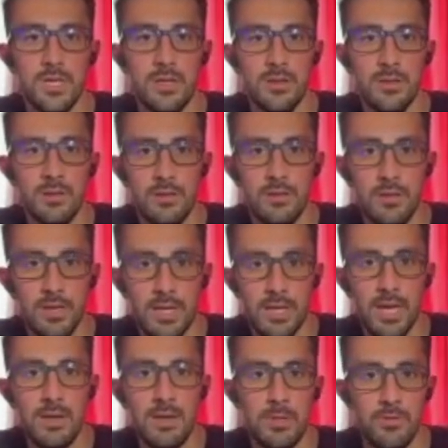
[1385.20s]
in the
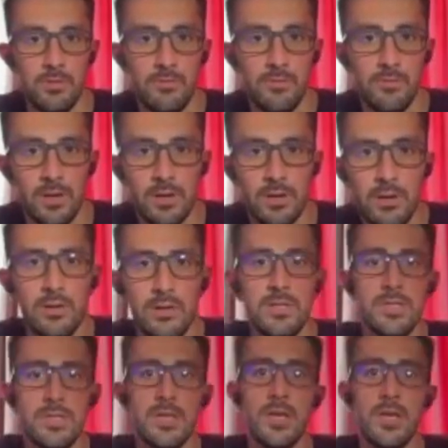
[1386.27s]
Academy of Fine
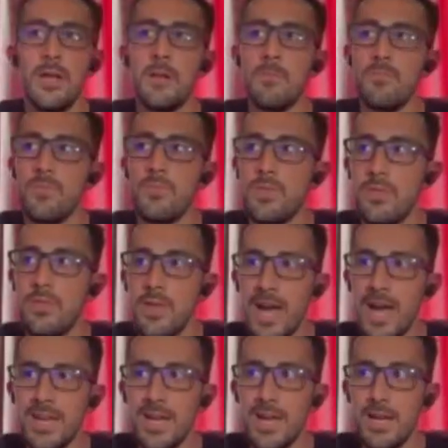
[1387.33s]
Arts,
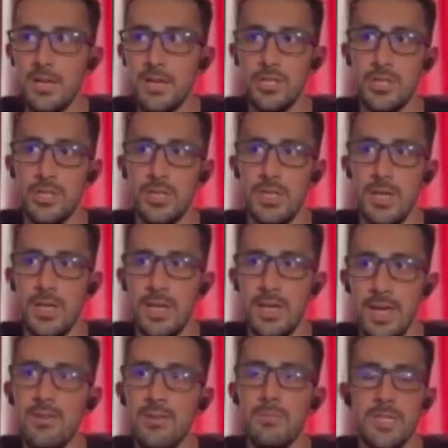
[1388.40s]
that actually
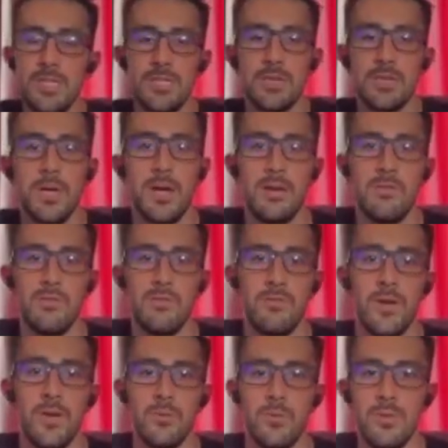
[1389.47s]
gave me some kind of a
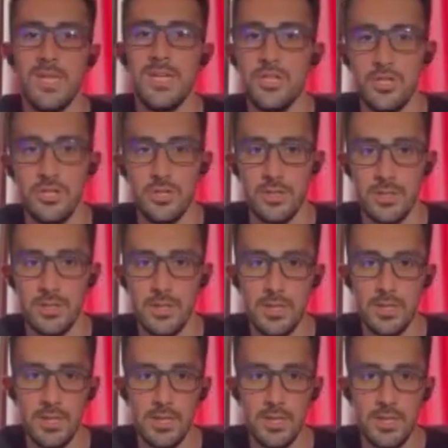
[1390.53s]
foundation.
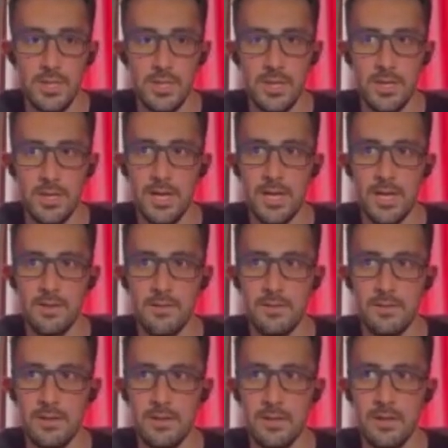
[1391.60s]

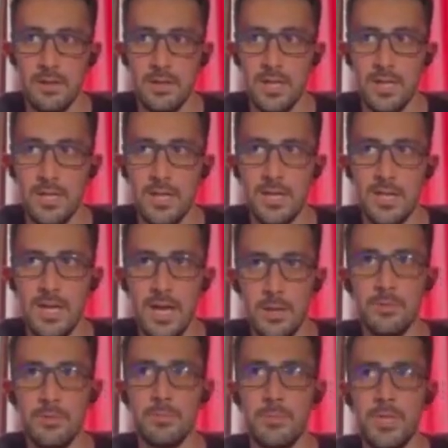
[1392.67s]
And it
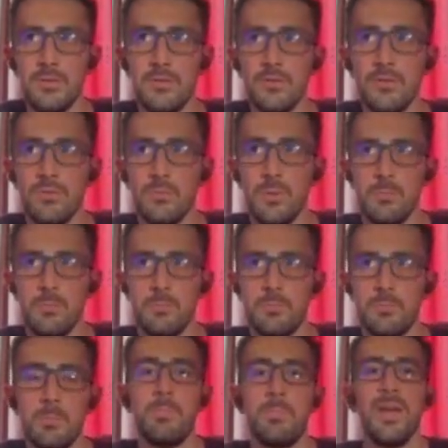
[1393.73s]
helped me to be
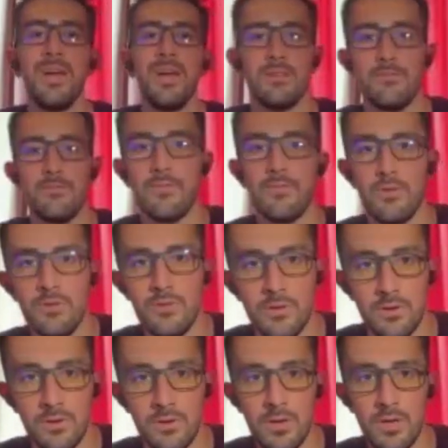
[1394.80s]
propelled
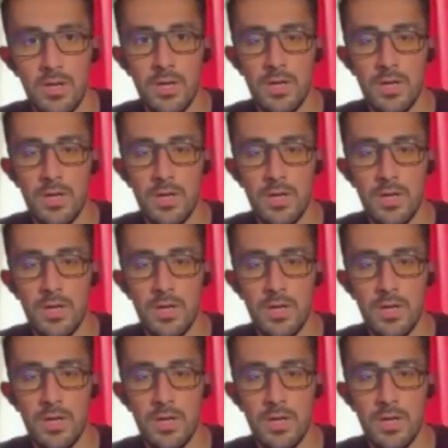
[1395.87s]
further